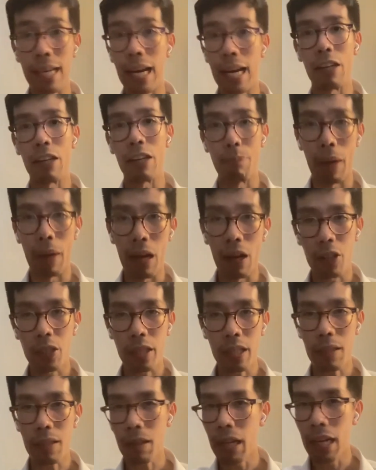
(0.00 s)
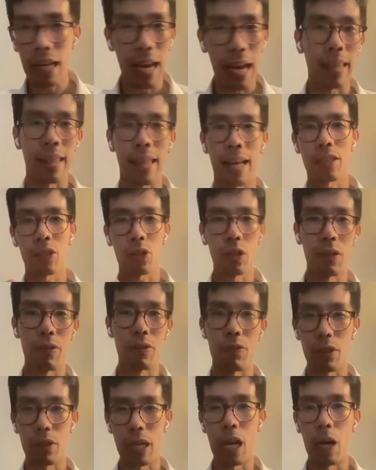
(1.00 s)
kind of bearishly, and that sort
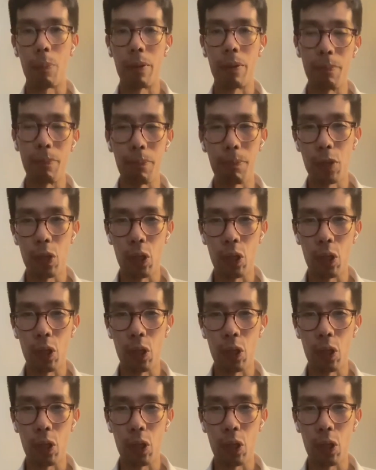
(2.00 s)
of helped it,